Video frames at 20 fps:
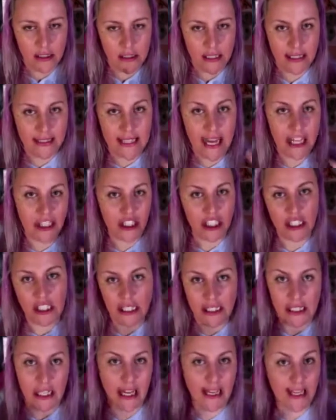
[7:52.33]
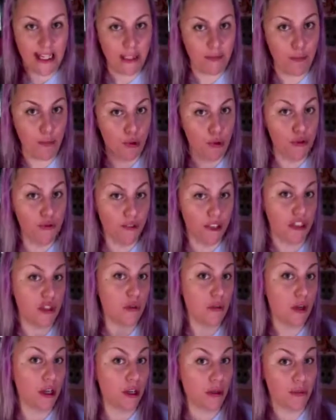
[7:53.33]
It's actually, I guess, proven to
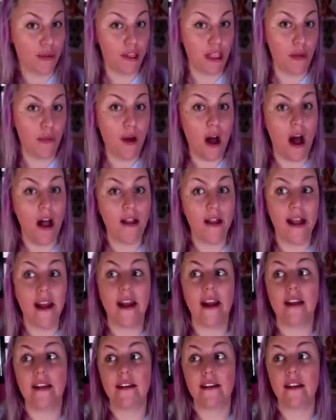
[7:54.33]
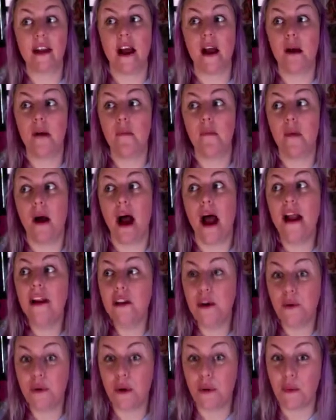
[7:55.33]
work really well, and I
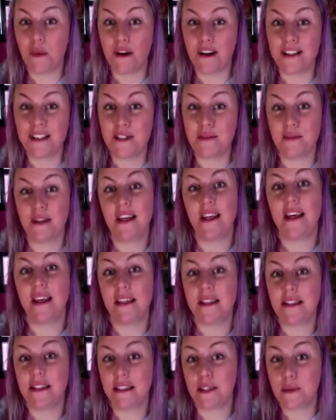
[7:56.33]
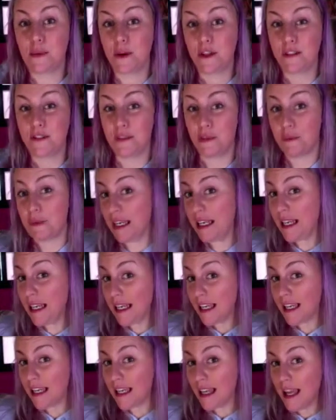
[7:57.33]
know it works because it's worked for
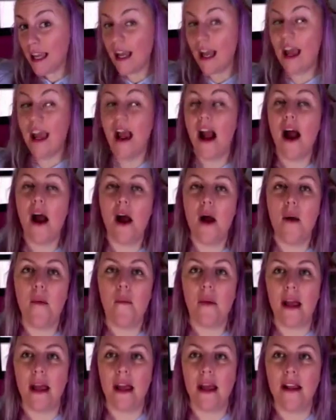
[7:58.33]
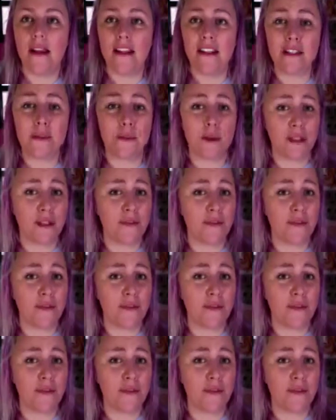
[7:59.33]
me, and it's worked